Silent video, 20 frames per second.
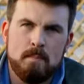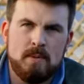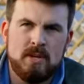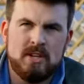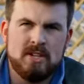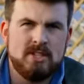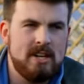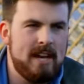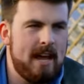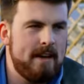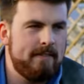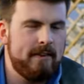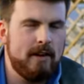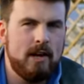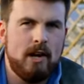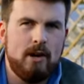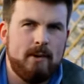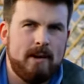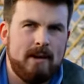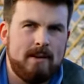because you never
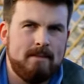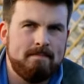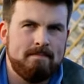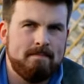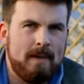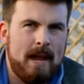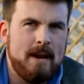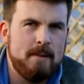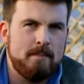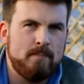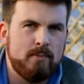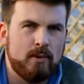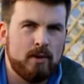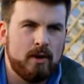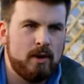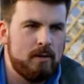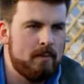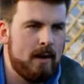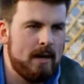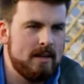know, in April
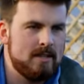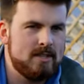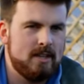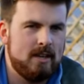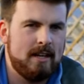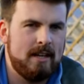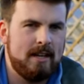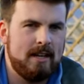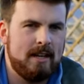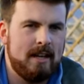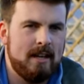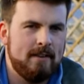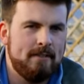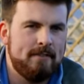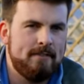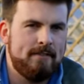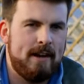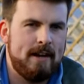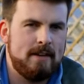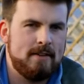you might suddenly
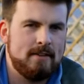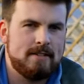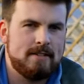find